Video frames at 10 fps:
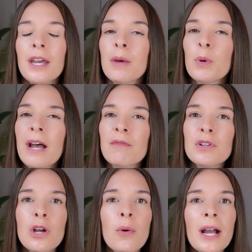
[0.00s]
and would have
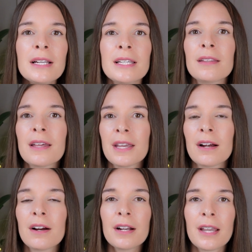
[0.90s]
no idea that they are a